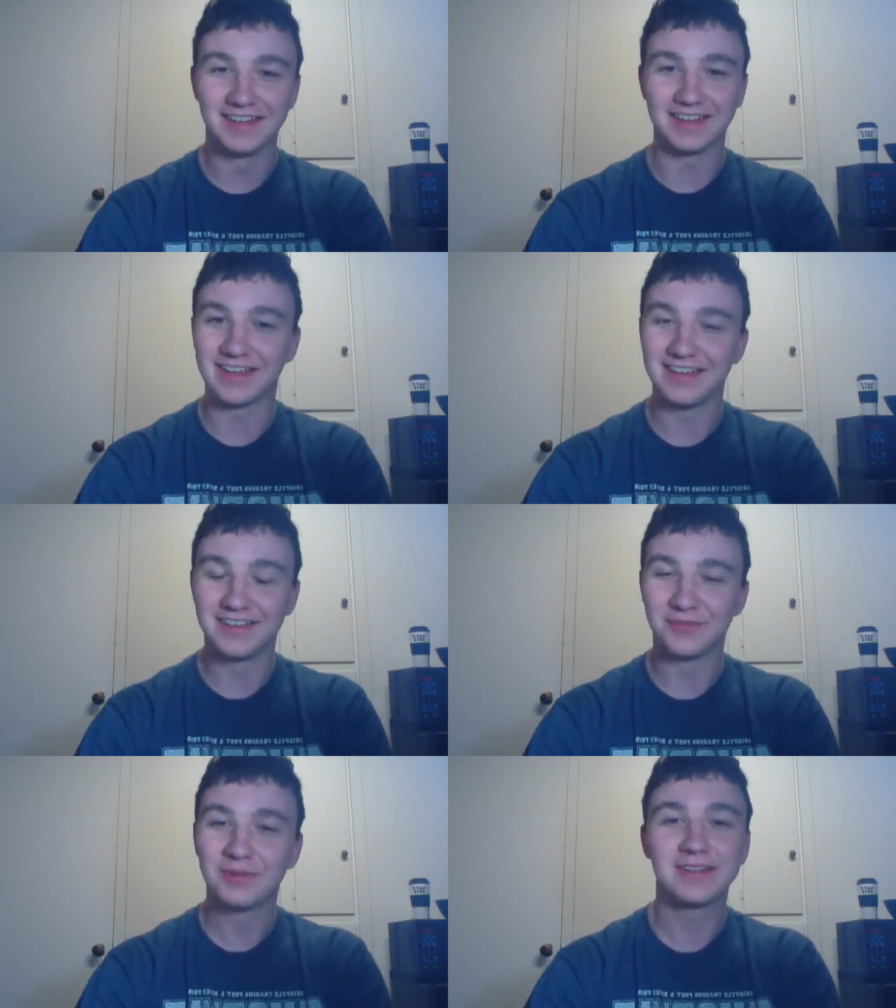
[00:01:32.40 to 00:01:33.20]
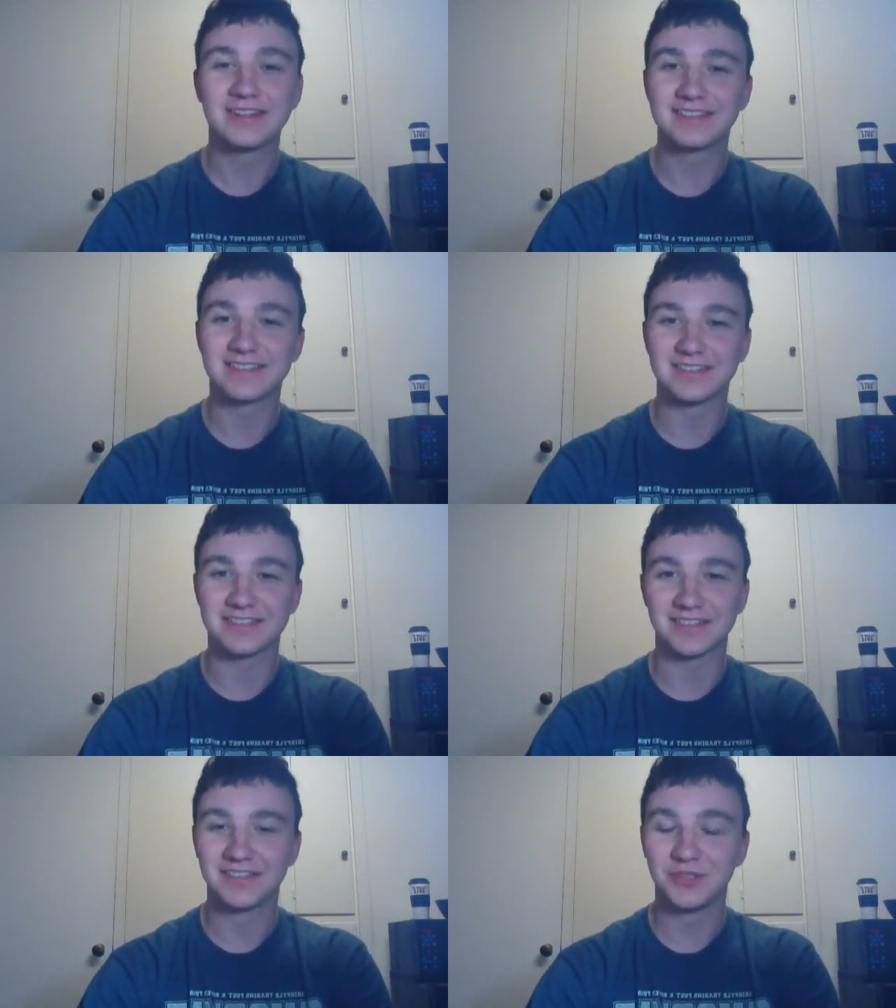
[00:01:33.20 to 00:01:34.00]
Like it really isn't
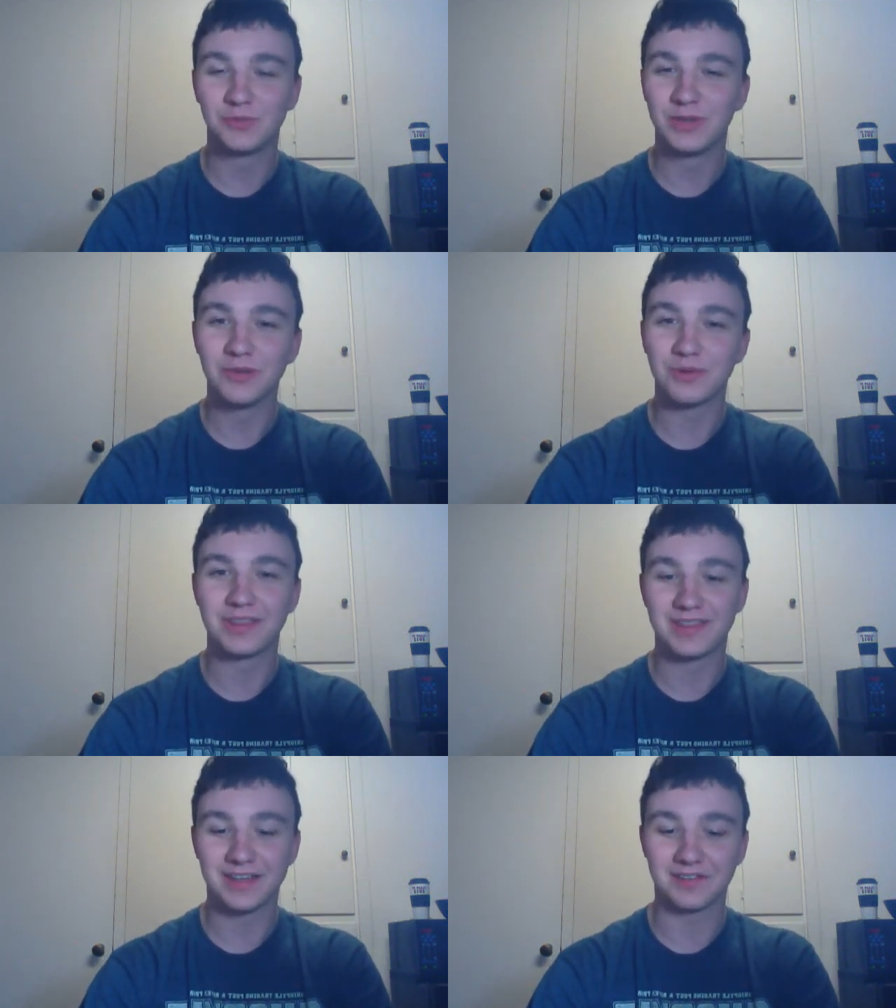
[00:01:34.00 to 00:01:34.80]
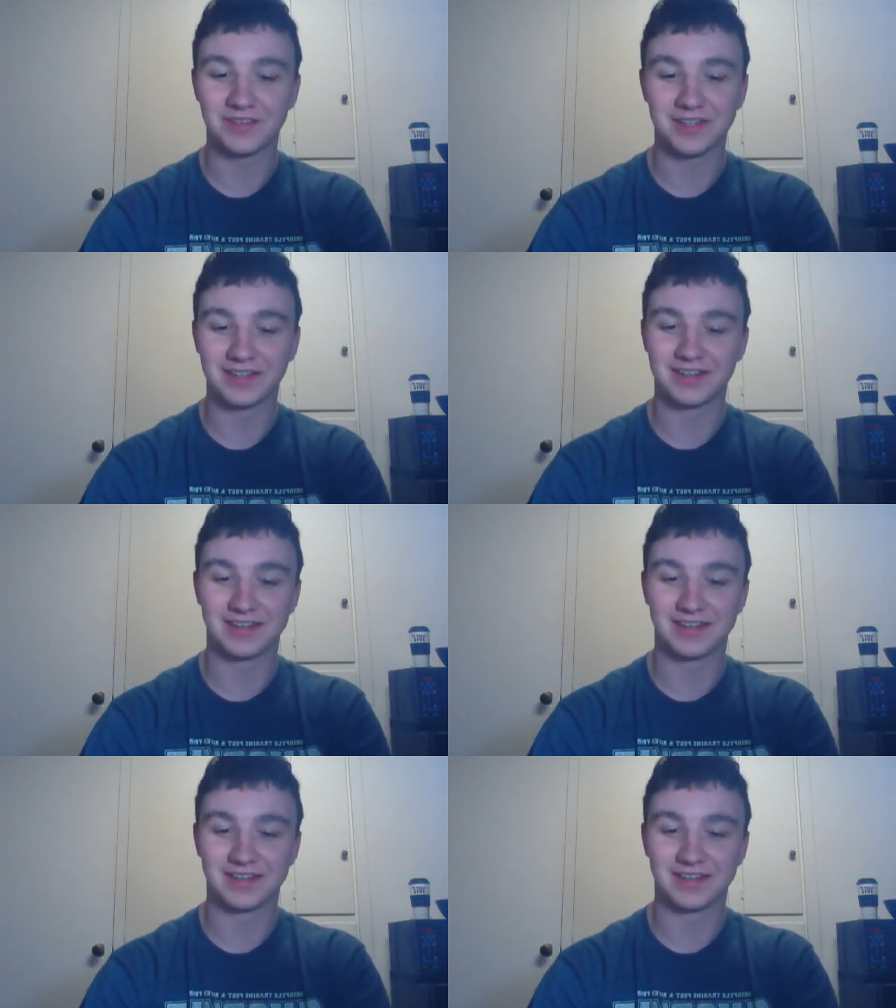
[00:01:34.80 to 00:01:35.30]
something you really wouldn't think of it.